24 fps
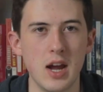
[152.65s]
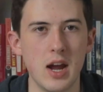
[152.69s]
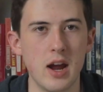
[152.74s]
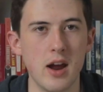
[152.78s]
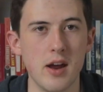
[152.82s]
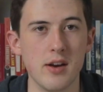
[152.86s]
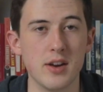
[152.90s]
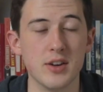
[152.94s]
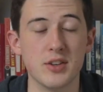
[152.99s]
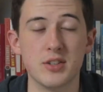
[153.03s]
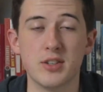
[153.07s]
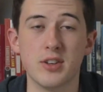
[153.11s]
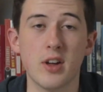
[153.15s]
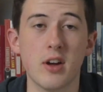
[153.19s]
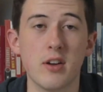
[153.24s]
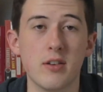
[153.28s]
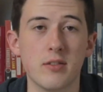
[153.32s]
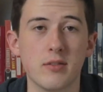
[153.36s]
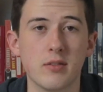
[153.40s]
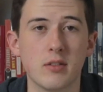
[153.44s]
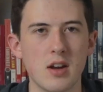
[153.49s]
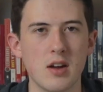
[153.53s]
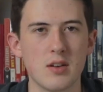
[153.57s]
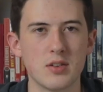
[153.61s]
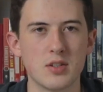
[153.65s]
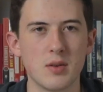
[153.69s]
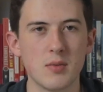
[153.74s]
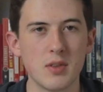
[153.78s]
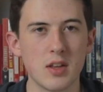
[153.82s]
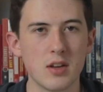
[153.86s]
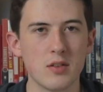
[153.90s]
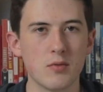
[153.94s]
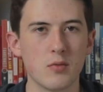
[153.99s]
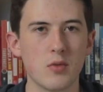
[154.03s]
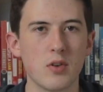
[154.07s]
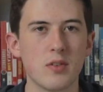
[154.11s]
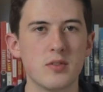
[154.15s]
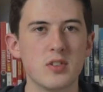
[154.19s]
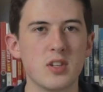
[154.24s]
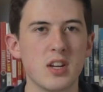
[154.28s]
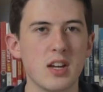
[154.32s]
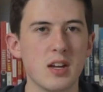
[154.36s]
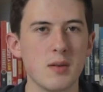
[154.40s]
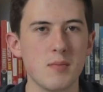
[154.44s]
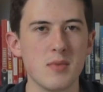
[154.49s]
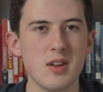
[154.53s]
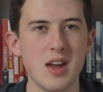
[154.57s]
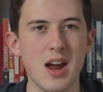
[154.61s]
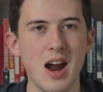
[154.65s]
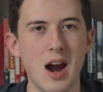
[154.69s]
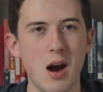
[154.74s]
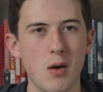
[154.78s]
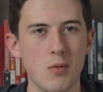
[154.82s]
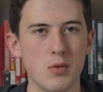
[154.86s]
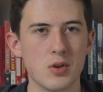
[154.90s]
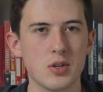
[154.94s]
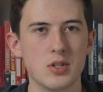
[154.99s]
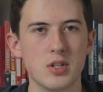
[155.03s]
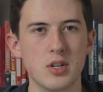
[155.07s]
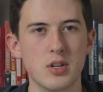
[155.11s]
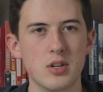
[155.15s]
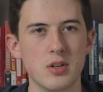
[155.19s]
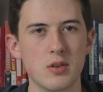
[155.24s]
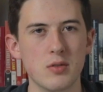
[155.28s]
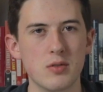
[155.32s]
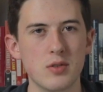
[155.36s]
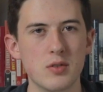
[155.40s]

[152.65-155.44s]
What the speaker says: and it's done. Now something that would have taken me hours to do,